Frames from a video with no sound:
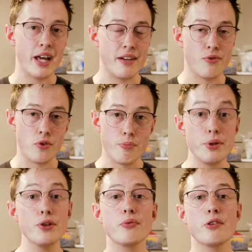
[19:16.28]
platform
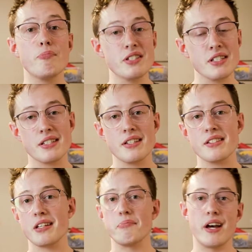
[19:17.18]
built with
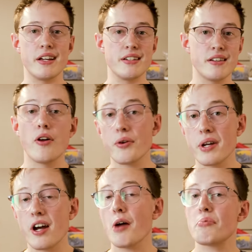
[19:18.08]
businesses in mind. Although
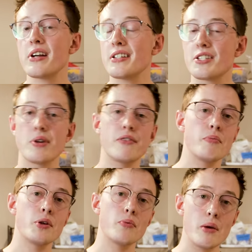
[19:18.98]
it operates straight
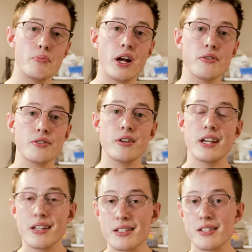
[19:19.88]
from your web browser,
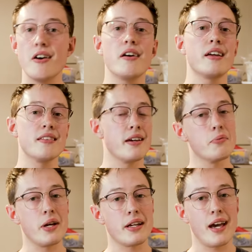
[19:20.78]
it is not a
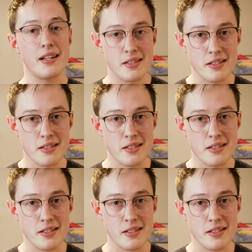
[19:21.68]
lightweight CAD